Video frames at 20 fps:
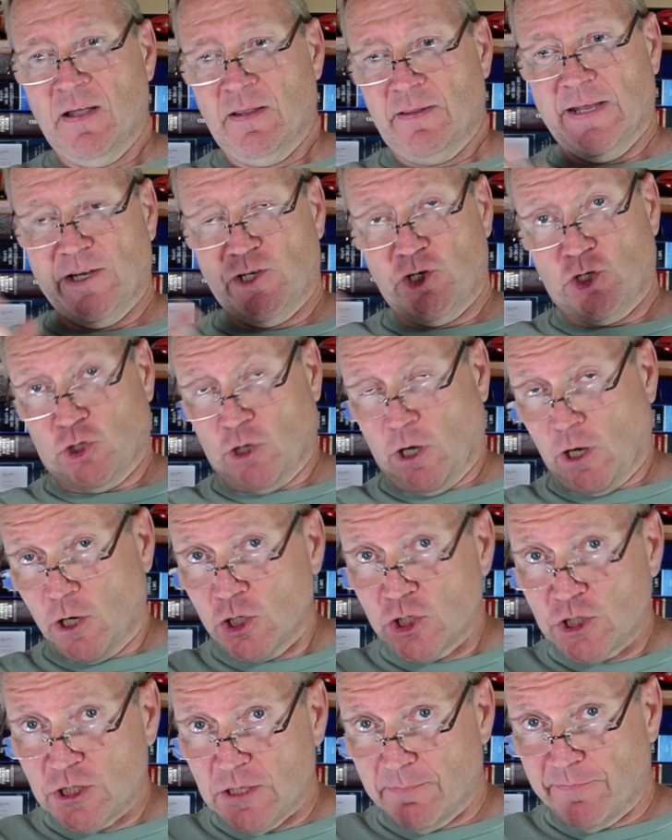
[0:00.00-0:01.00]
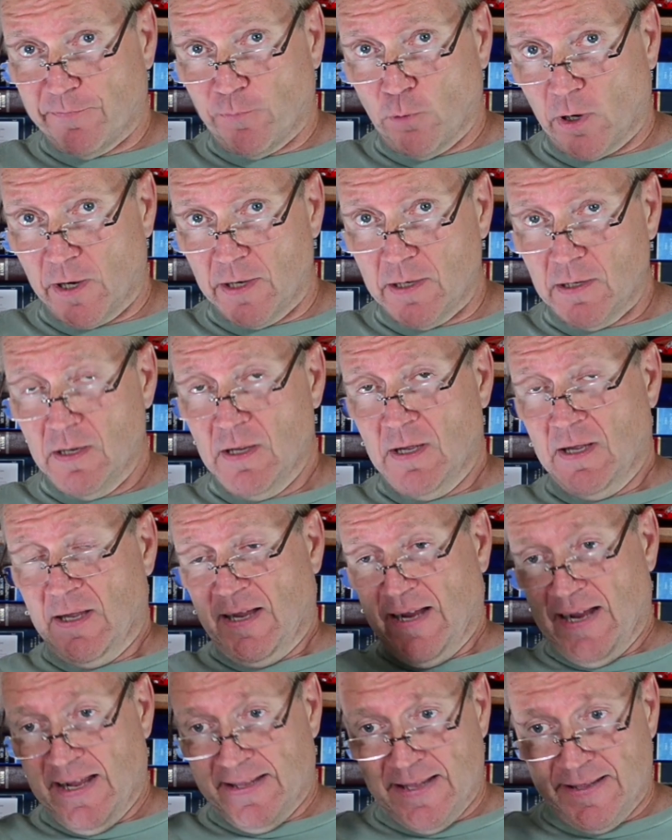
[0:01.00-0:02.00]
They charge them for it,
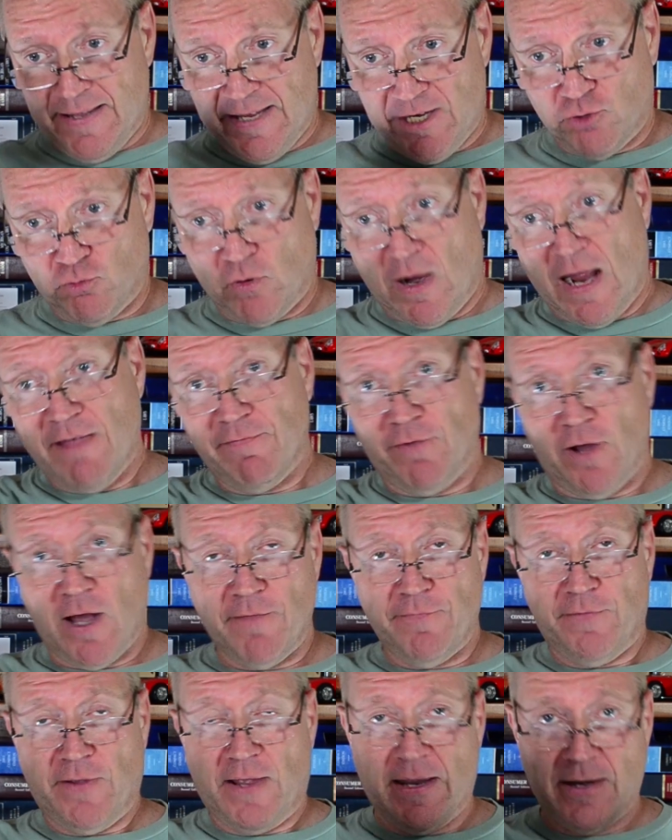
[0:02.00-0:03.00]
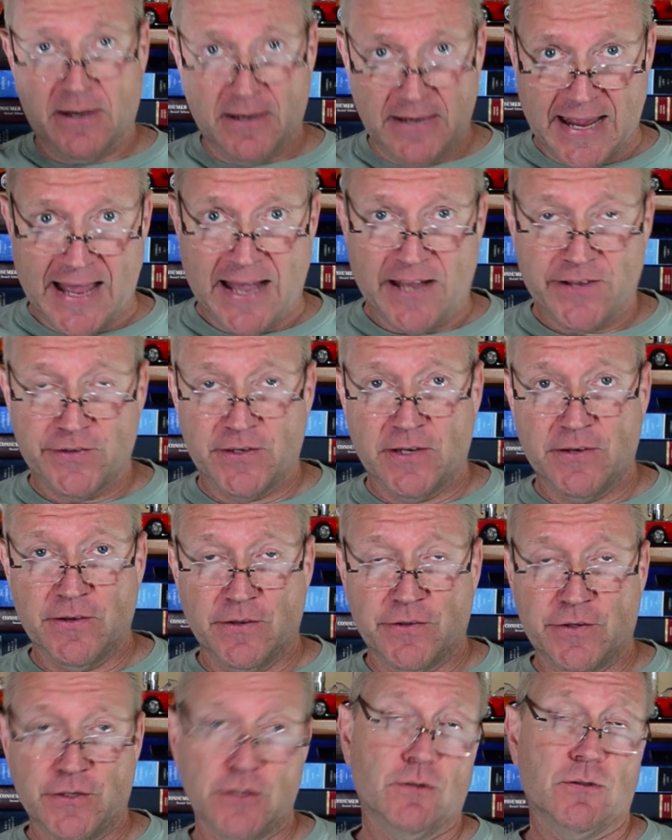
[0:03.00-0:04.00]
and then they drive off, and the accident
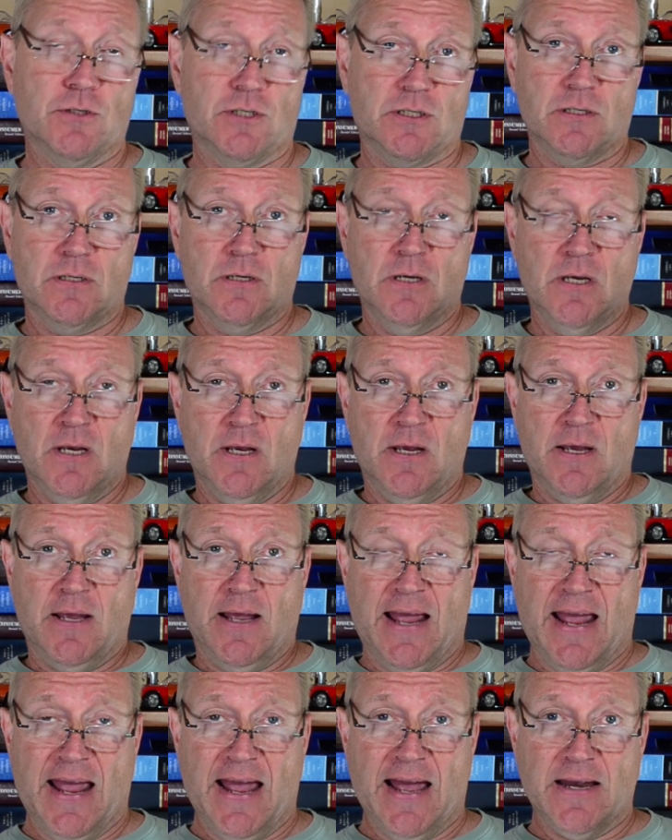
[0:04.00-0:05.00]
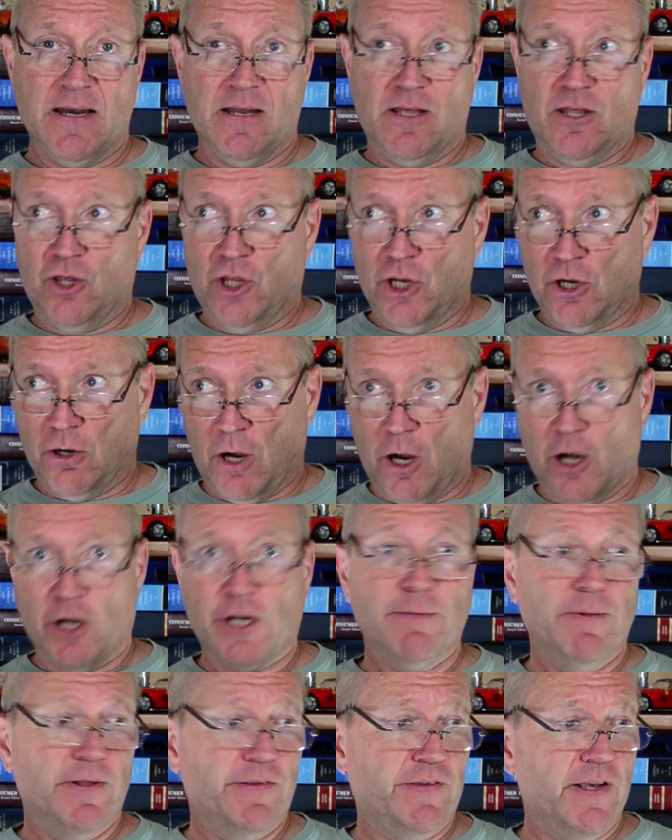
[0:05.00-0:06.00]
ensues. And their
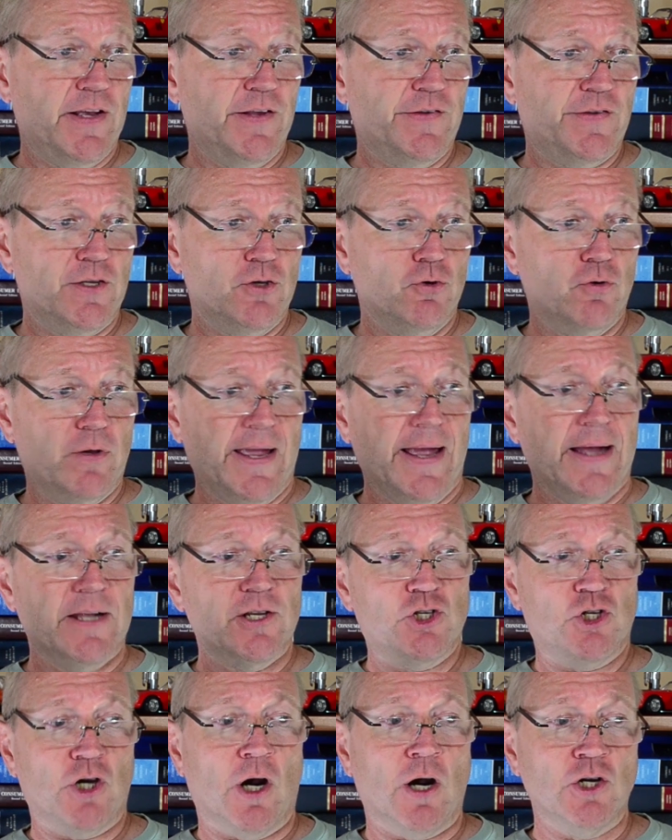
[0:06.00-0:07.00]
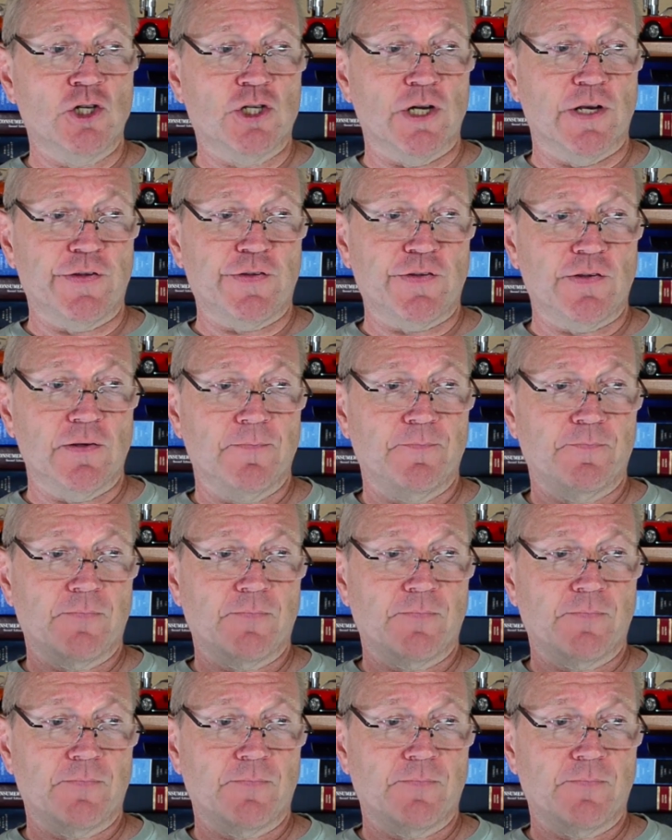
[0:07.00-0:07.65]
argument is, you can't charge us